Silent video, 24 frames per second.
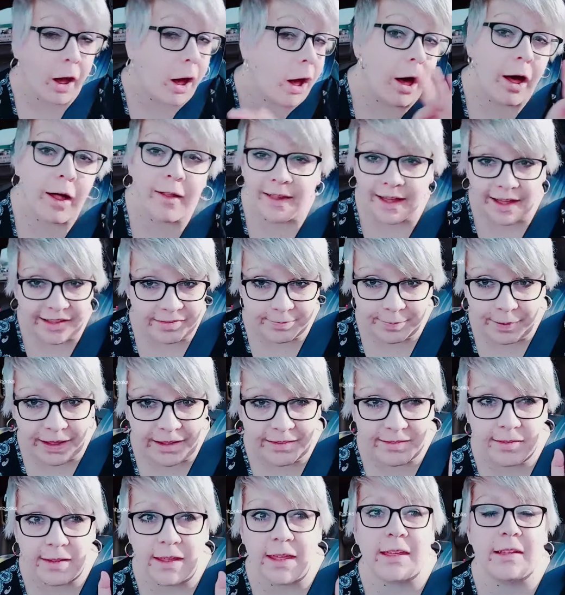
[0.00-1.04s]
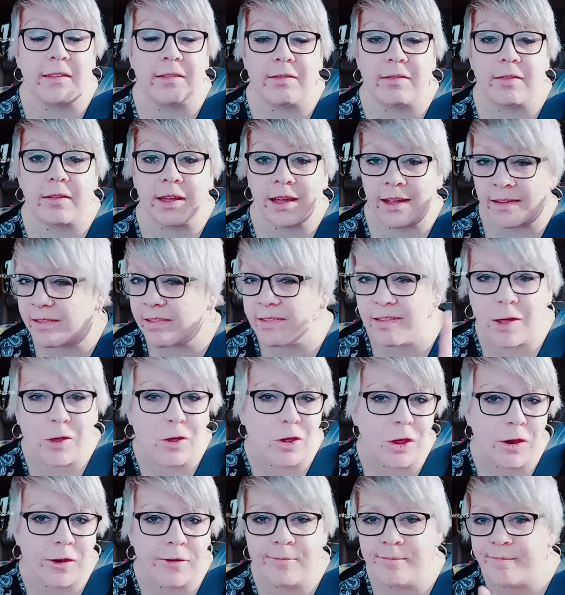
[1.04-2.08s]
all aspects is
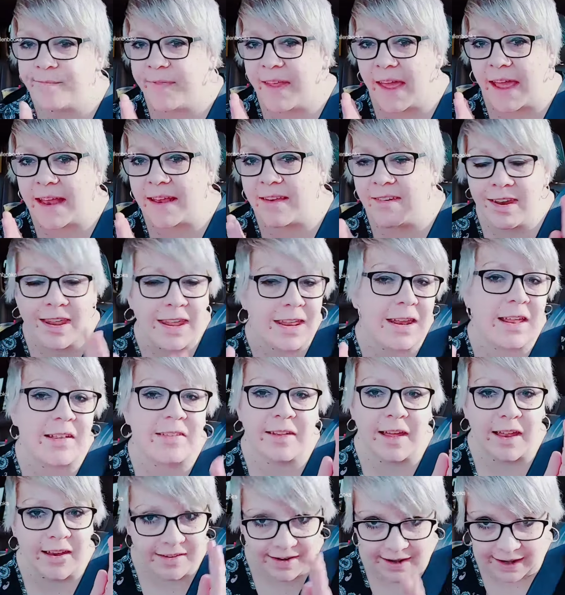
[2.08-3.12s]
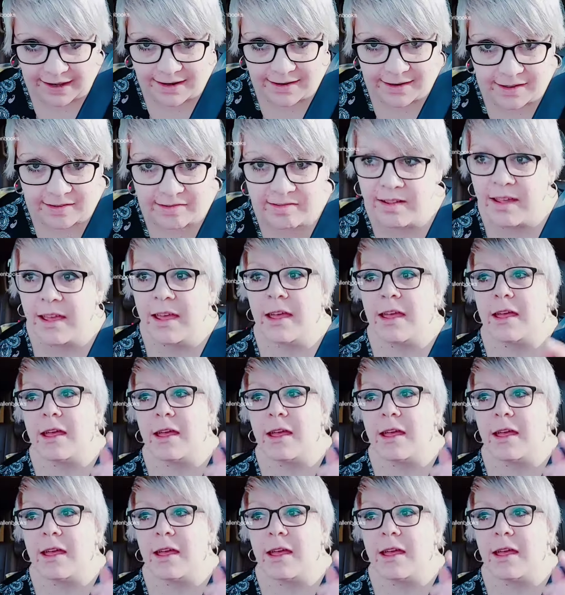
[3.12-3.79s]
concision and neatness and tightness.